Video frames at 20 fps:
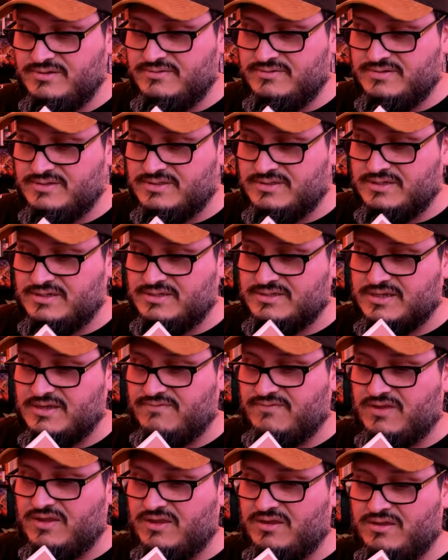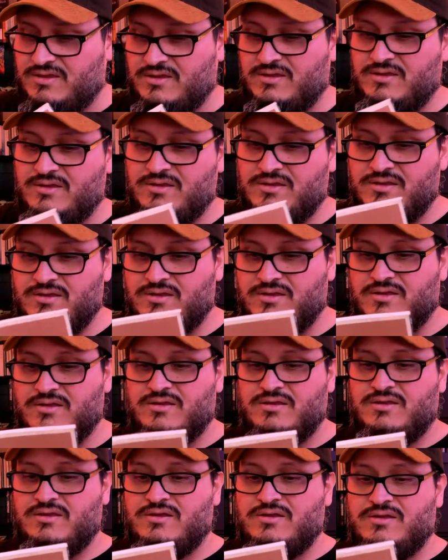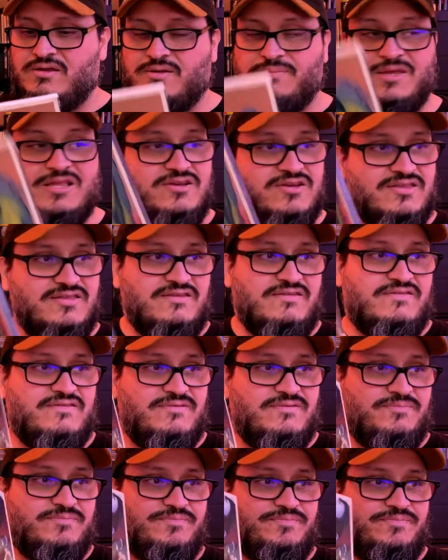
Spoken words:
this thing is heavy. I mean, look at this.